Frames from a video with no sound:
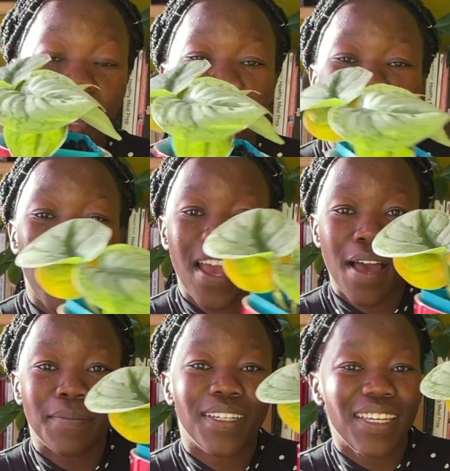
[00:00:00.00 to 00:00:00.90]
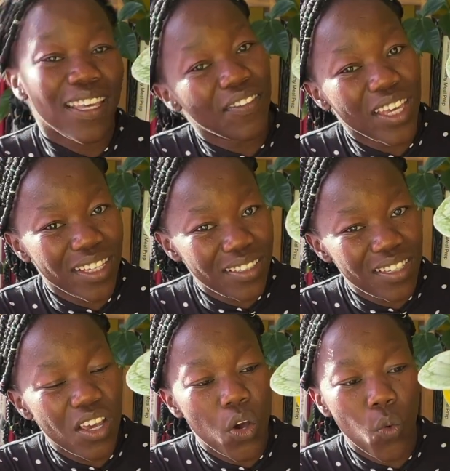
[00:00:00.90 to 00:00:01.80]
So I am going to give it
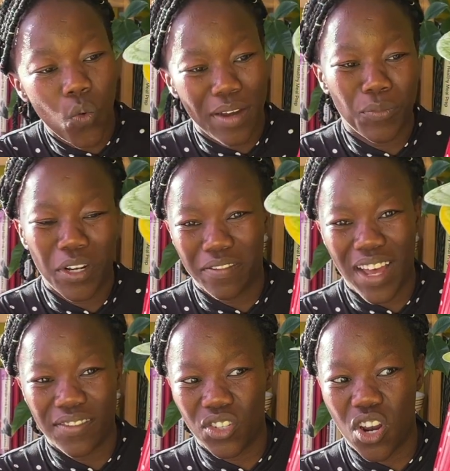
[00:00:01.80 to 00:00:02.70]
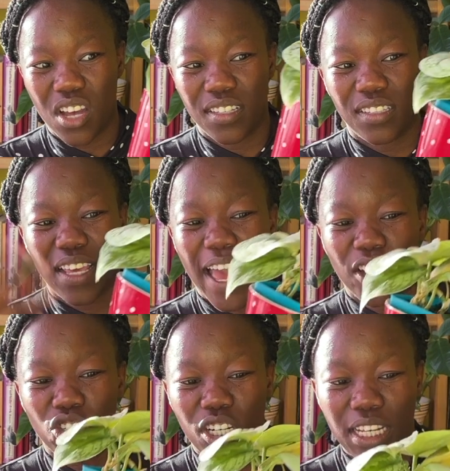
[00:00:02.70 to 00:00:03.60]
1.5 stars
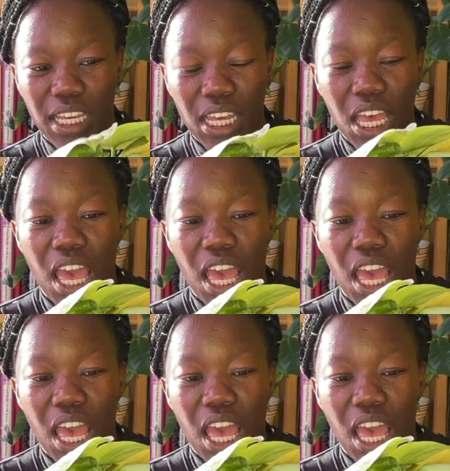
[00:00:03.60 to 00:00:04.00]
actually.